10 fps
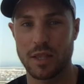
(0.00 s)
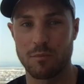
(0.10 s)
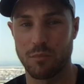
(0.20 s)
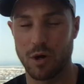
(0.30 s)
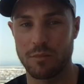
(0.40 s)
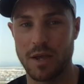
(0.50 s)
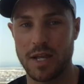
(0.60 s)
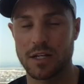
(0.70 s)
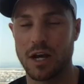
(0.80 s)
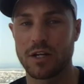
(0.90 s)
at the bottom
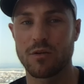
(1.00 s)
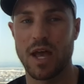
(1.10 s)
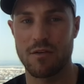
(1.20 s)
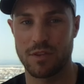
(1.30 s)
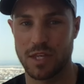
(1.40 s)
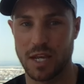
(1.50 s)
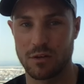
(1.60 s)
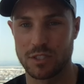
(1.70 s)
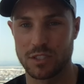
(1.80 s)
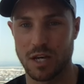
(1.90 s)
end, I know that everything
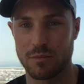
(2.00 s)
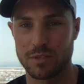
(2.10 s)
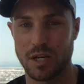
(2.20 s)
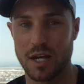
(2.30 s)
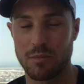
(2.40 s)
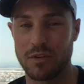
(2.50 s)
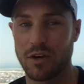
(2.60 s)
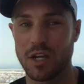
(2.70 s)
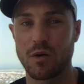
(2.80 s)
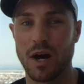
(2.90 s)
else is upside. But if
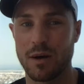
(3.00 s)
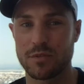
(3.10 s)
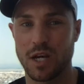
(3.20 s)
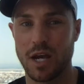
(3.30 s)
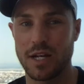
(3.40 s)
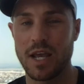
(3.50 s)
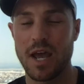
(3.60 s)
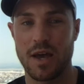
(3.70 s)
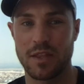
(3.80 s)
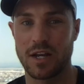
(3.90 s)
I go upside
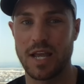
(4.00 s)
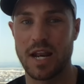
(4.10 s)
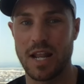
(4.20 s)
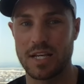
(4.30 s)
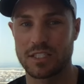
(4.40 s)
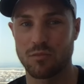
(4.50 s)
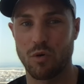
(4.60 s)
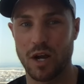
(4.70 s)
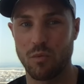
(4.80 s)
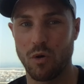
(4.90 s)
and then I get less than
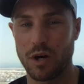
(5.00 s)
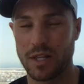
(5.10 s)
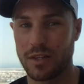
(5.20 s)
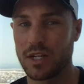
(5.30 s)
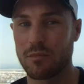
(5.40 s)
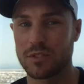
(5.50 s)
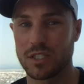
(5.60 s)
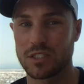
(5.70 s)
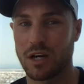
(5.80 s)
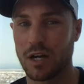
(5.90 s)
what I want and the numbers
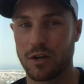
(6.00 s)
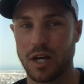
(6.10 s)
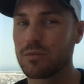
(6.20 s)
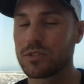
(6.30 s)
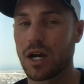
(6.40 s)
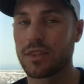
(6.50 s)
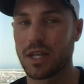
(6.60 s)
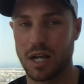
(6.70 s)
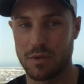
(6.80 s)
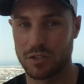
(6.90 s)
are tight on upside,
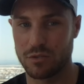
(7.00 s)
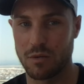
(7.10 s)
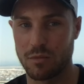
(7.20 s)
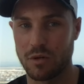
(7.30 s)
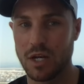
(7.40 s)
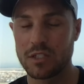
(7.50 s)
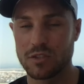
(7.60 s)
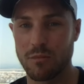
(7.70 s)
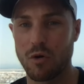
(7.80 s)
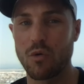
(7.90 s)
then I'm in trouble.
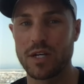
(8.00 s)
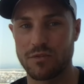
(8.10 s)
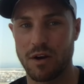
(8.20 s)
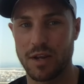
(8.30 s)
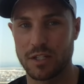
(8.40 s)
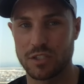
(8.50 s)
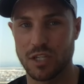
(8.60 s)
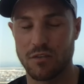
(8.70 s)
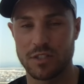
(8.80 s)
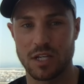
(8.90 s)
So I'm always very
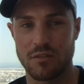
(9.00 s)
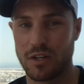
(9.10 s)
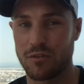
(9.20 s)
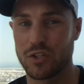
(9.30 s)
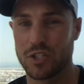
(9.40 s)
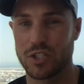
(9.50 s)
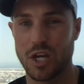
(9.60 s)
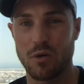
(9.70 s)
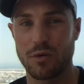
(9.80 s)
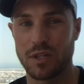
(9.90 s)
conservative. And if you just
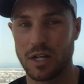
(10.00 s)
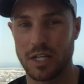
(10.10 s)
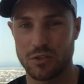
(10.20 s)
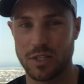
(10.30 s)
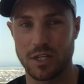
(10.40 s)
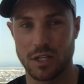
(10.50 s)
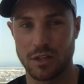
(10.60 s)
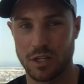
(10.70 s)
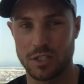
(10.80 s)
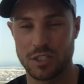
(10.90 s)
go on the literally
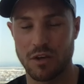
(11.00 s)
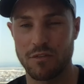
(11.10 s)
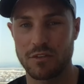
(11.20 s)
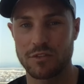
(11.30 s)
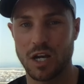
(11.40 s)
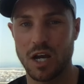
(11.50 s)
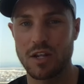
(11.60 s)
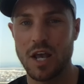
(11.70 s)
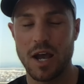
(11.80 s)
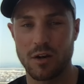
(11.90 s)
the conservative side
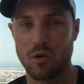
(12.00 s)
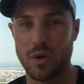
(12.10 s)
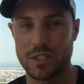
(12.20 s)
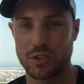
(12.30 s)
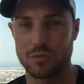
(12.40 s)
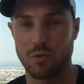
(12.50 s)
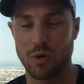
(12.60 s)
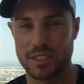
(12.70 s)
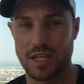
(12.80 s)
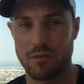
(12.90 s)
and always use
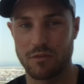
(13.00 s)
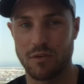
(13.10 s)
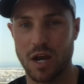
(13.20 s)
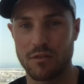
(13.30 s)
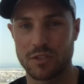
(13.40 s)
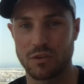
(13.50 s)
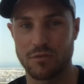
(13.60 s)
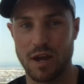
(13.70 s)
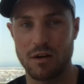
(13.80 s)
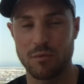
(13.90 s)
0.75 as your
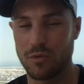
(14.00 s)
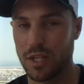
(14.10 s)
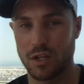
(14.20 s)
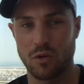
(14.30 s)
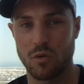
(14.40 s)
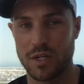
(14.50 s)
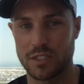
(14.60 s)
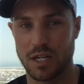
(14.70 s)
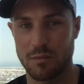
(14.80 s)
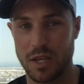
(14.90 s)
variable, then you're always
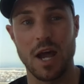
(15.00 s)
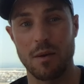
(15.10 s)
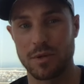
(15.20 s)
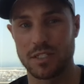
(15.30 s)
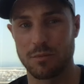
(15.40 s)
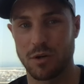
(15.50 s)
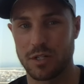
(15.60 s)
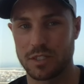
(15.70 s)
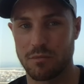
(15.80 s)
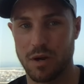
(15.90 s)
going to be happy, to be
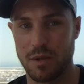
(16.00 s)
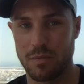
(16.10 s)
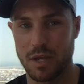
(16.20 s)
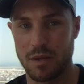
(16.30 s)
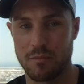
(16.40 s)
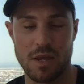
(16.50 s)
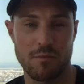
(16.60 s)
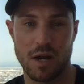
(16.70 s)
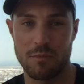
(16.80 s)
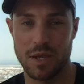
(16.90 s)
honest, in my
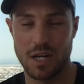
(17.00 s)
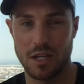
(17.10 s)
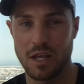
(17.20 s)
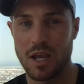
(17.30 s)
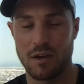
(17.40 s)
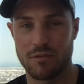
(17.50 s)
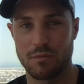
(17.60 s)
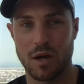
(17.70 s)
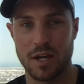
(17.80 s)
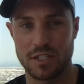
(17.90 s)
opinion and
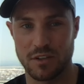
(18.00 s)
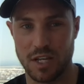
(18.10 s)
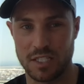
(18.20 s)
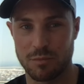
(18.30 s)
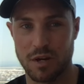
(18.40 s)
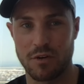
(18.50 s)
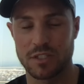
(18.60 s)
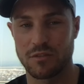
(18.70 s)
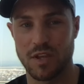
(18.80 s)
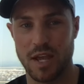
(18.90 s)
from my
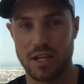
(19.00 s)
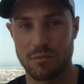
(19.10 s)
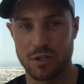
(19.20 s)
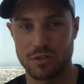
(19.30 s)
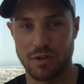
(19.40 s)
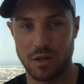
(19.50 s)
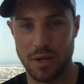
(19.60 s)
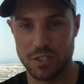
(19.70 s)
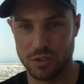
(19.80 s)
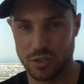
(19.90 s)
experience of getting commercial
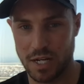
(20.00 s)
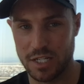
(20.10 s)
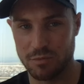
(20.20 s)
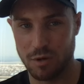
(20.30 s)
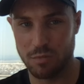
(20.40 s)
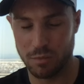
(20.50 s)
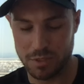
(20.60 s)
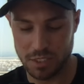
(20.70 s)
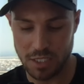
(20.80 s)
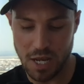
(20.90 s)
valuations on HMO
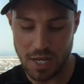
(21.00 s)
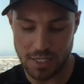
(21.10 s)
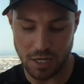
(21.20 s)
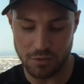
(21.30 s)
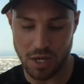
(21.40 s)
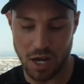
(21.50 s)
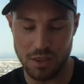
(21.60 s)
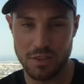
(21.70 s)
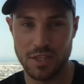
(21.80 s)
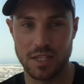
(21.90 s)
properties. Now, the
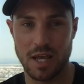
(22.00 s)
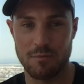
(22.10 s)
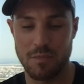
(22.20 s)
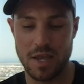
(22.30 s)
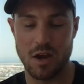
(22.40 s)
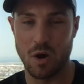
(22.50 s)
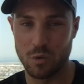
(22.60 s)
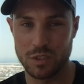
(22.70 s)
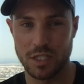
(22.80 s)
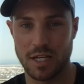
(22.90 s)
other thing that may
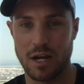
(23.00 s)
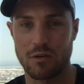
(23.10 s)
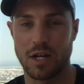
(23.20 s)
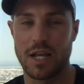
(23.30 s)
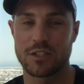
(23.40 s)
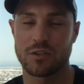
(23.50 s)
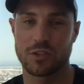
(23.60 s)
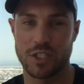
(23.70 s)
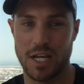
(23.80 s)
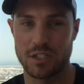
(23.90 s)
alter the calculation or
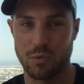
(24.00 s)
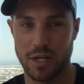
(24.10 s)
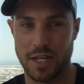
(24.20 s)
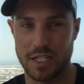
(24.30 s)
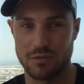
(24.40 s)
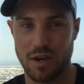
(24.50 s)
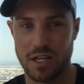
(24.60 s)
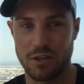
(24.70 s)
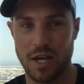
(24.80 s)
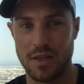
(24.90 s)
change what it gets
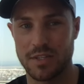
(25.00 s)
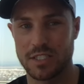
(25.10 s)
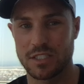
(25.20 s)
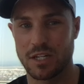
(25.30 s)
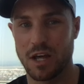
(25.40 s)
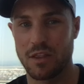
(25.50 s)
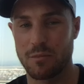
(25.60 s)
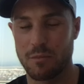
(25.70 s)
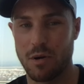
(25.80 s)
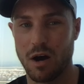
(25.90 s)
valued at, and this is
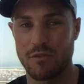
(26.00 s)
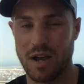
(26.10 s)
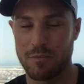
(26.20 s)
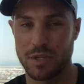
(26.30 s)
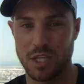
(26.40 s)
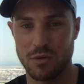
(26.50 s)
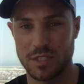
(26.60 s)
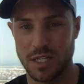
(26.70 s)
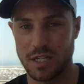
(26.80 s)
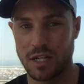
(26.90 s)
another part of
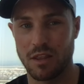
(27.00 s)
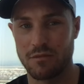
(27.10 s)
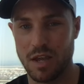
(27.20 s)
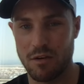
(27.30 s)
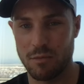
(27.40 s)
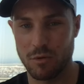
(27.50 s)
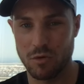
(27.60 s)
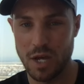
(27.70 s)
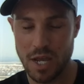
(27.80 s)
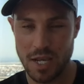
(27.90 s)
ambiguity and another
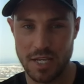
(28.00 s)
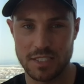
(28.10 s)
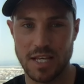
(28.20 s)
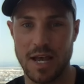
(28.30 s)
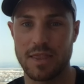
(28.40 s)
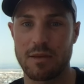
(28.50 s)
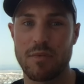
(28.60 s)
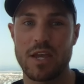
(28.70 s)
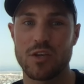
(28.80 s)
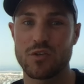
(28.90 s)
variable, is that they
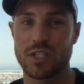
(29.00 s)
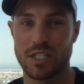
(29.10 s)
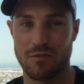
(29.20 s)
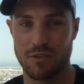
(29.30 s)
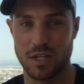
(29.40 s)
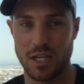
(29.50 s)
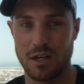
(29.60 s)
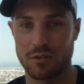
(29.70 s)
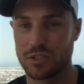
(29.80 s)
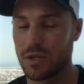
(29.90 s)
may use a different
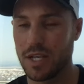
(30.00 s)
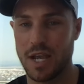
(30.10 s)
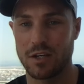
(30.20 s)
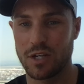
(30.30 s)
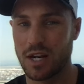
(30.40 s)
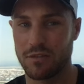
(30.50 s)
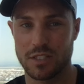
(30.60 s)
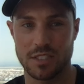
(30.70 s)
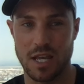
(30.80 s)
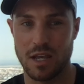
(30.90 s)
yield. So again, you could have
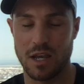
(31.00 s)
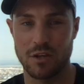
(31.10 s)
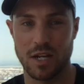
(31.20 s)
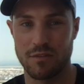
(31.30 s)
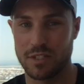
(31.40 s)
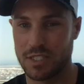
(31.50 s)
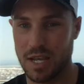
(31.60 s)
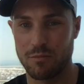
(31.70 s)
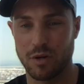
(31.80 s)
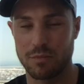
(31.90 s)
the
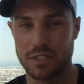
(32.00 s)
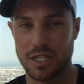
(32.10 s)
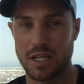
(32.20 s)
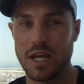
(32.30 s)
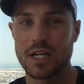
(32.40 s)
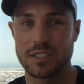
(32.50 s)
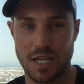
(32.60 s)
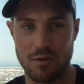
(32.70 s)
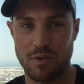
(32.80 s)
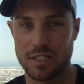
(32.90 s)
same property,
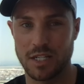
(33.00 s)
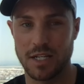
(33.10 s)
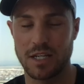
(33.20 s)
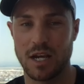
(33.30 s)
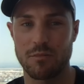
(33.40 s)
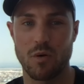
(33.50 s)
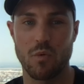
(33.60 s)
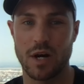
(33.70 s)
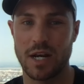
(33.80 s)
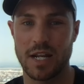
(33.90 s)
same rental income, but
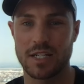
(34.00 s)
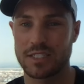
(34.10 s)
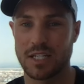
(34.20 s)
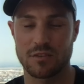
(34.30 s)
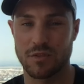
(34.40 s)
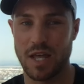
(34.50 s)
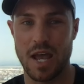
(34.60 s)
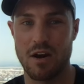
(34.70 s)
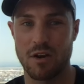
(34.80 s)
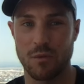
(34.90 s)
one lender says for that
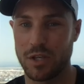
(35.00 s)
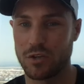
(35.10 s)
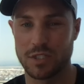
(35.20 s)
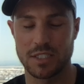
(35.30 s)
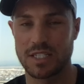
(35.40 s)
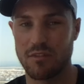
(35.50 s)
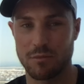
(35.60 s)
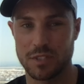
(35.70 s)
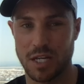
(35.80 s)
area we're using 7%